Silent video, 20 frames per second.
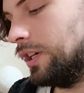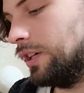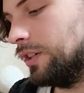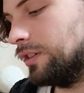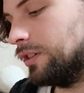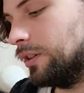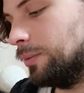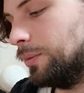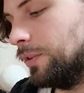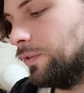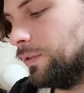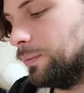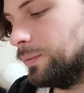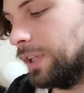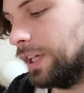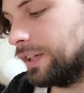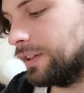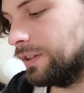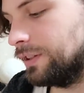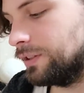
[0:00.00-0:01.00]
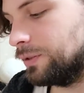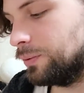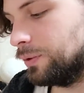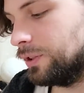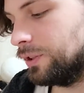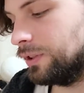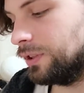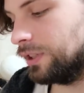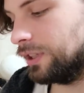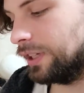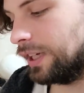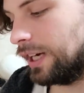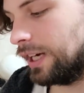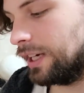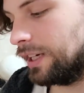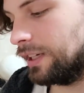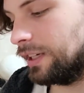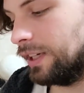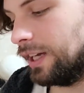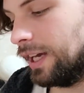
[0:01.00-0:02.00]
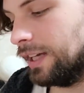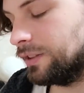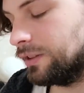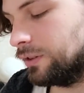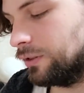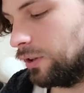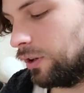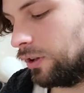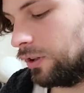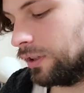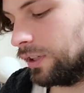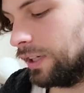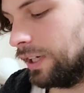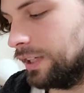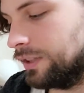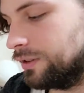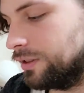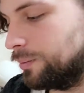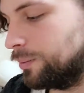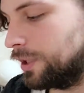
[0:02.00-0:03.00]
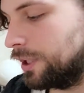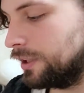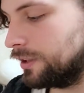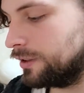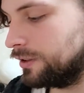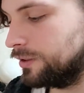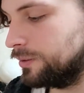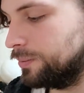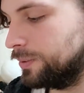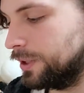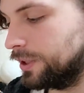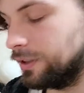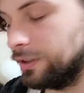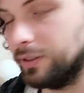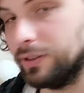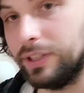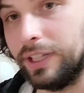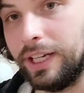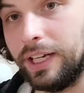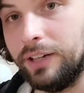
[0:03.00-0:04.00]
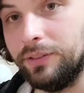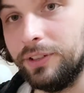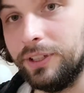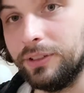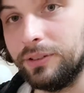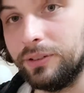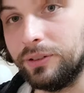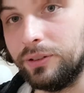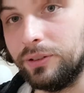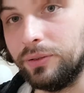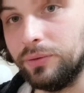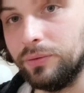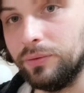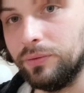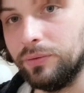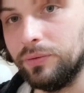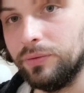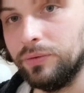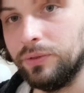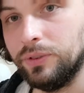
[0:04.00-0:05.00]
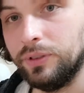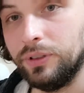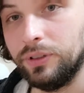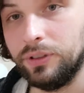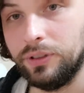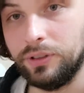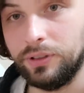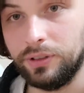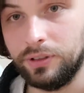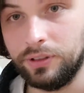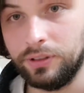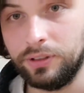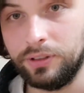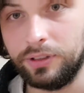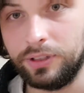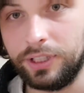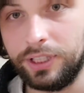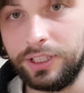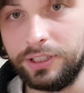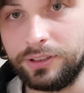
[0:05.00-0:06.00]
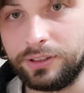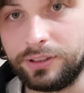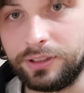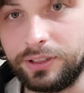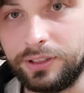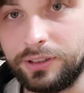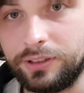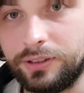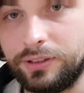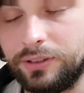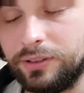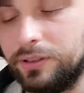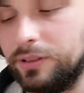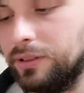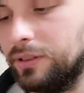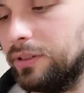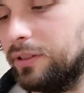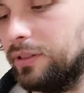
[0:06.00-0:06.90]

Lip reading: Some of them, like this one, they're not as long as the box because they have these little inserts.